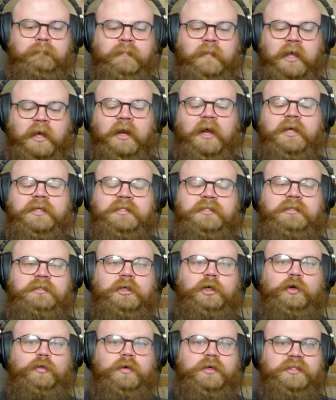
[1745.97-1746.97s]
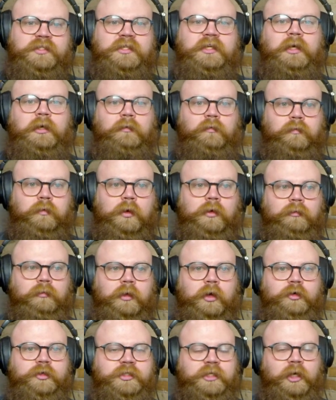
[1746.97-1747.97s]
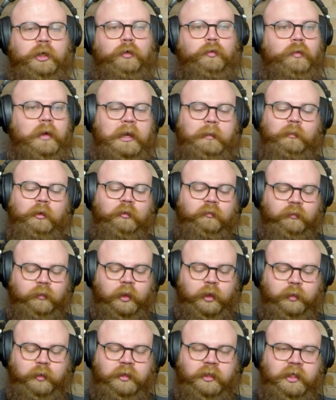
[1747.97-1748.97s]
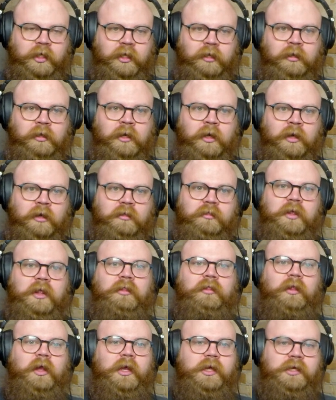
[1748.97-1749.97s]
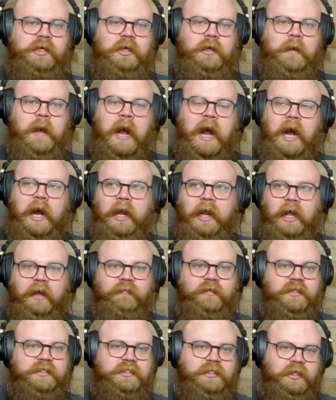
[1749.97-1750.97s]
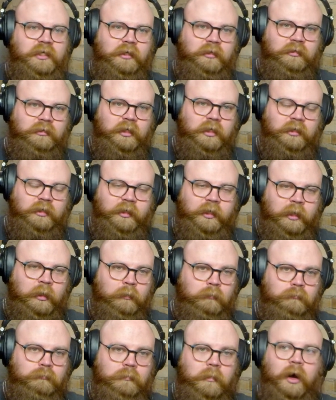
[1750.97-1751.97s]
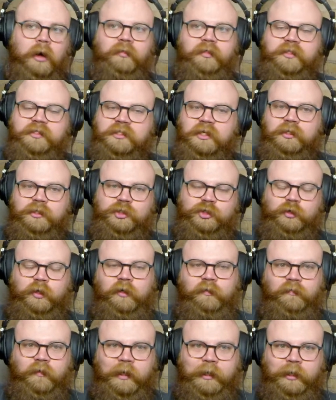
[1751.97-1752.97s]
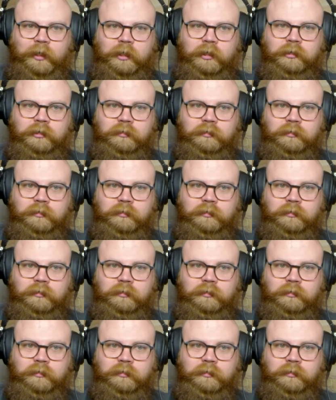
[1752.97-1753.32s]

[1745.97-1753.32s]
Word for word: And I still will see a low tier way more frequently than, like, I haven't seen a Lily in months on Street Fighter.